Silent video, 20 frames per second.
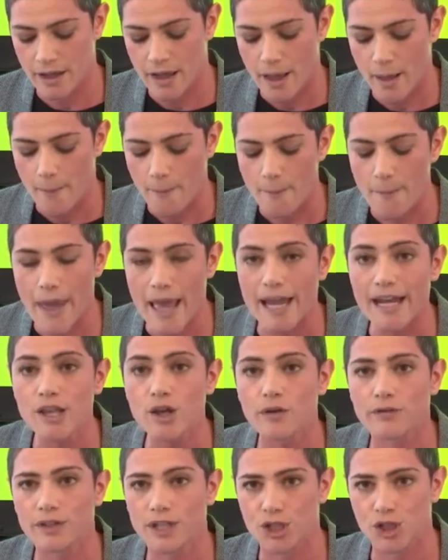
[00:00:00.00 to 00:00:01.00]
Many
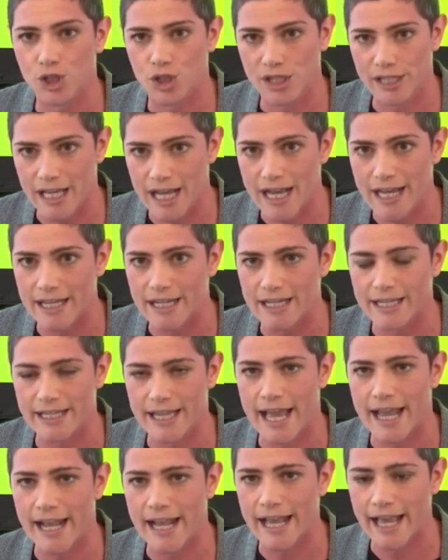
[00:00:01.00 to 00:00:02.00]
of the societies
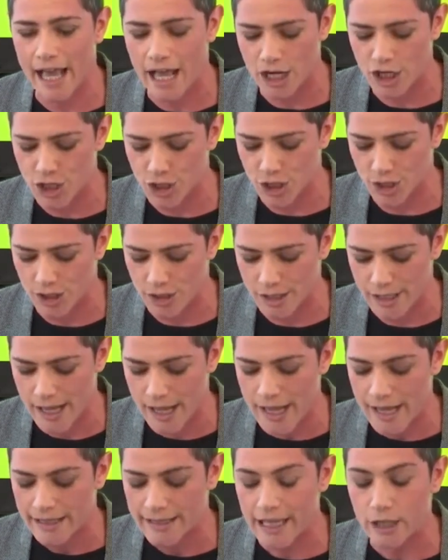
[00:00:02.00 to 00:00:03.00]
and cultures
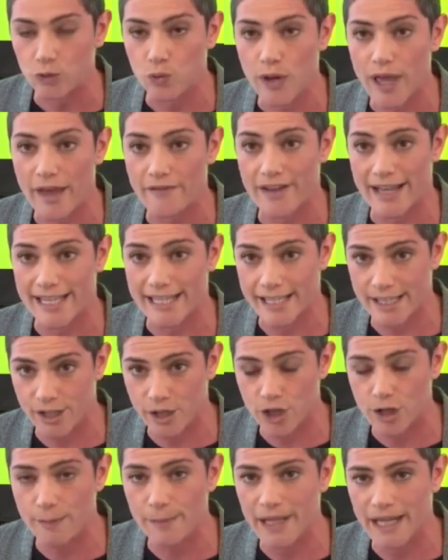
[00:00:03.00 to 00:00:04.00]
that we have
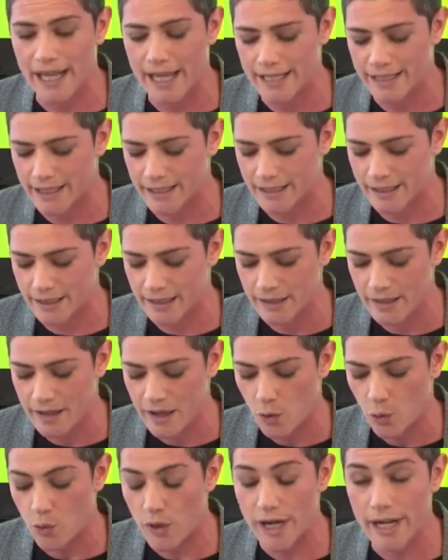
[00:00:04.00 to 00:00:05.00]
exterminated
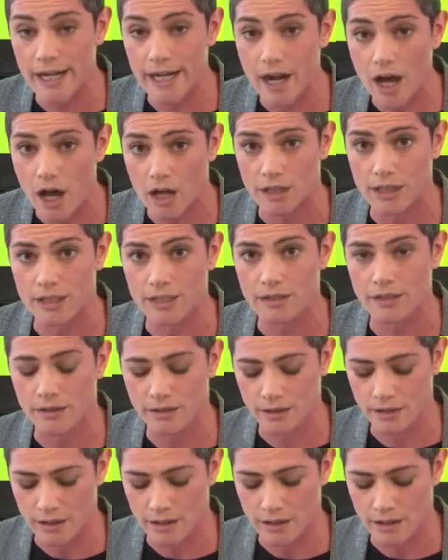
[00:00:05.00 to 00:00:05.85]
were not